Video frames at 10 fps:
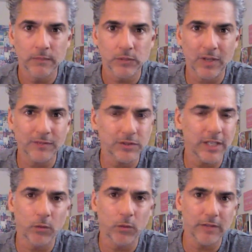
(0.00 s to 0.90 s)
So I've
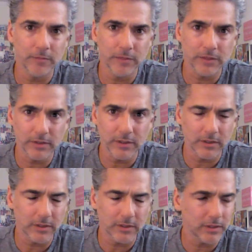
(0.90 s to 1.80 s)
stayed away from
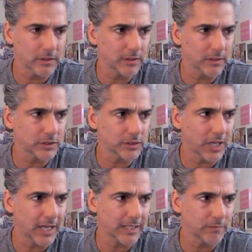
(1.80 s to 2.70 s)
the
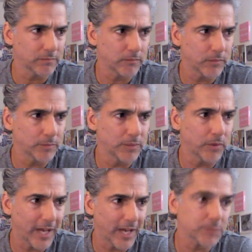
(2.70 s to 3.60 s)
stock. And when
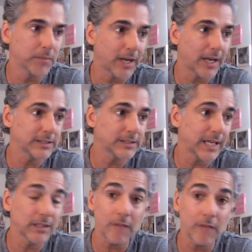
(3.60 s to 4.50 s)
people ask me about it, I say,
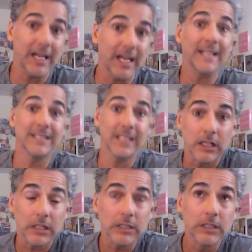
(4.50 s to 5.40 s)
I love the
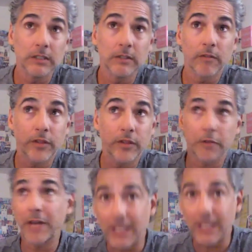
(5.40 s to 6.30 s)
idea
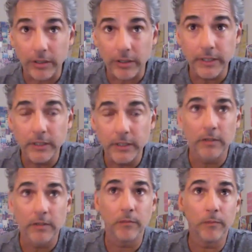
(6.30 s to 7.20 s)
theoretically,
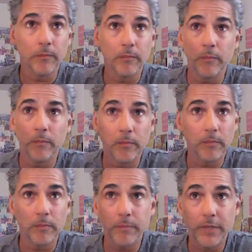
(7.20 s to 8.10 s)

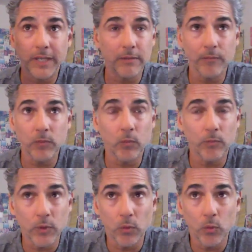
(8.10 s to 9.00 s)
but
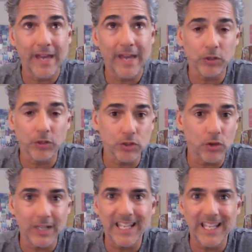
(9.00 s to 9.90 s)
without a
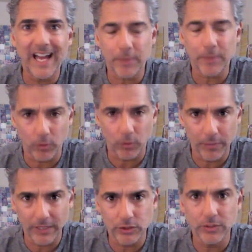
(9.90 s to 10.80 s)
strong capital
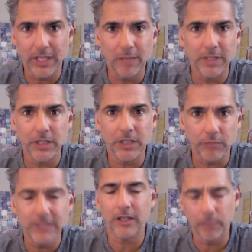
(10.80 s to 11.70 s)
base, you can't be in the
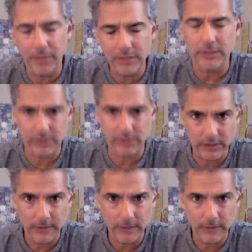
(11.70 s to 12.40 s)
retail business.